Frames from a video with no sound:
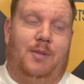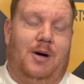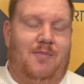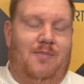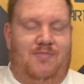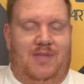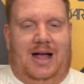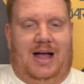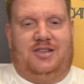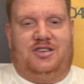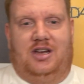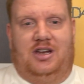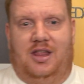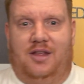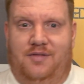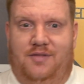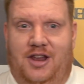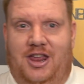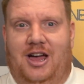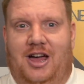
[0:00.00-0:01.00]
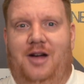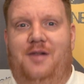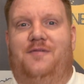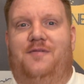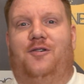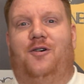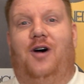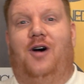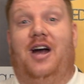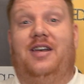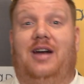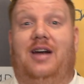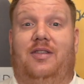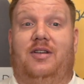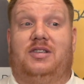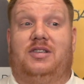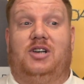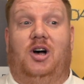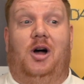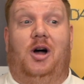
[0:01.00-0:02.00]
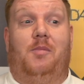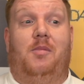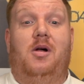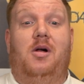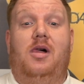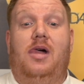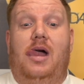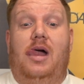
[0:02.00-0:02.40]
But that's another video for another time.